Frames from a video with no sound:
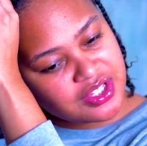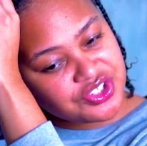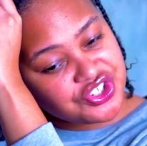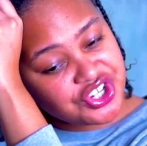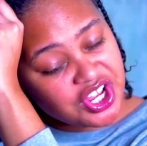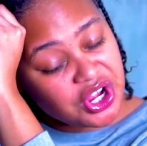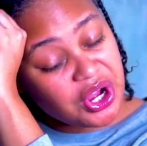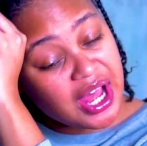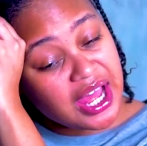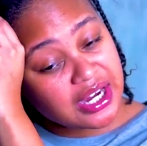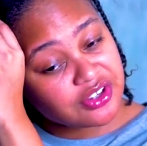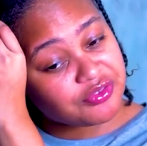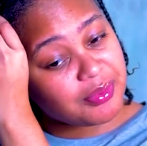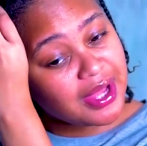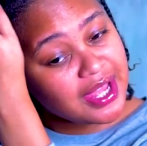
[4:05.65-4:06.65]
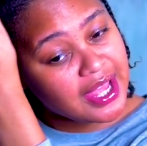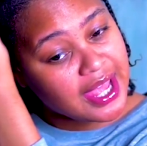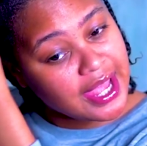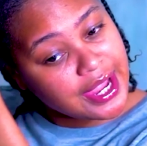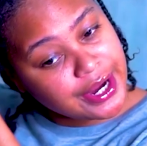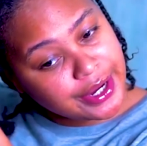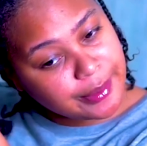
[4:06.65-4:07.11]
gel out of my
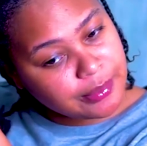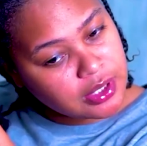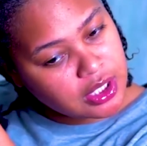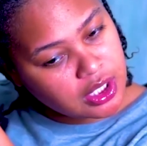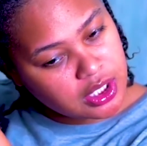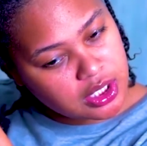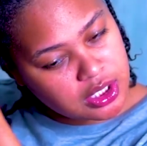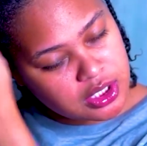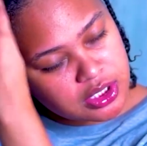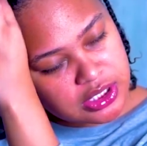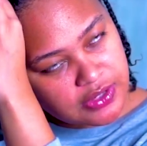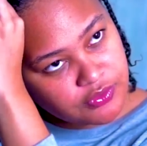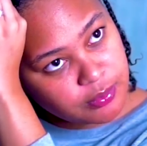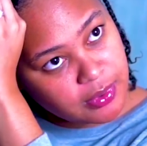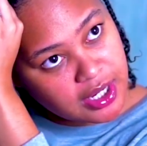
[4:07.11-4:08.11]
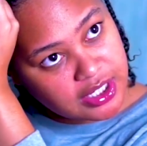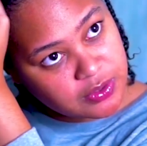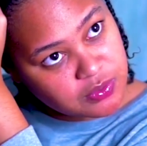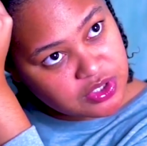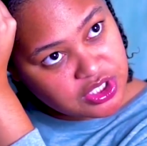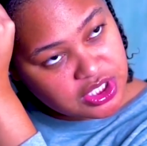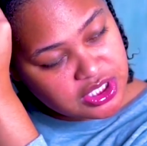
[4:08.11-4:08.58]
hair, because everybody
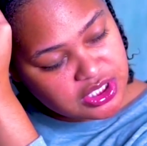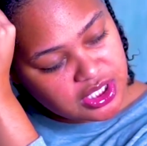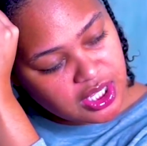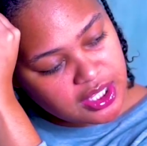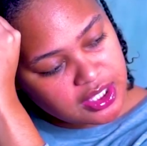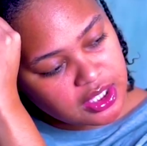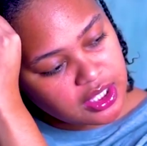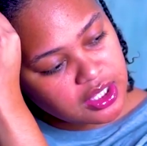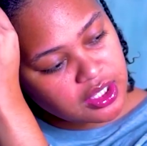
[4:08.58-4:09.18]
was just like,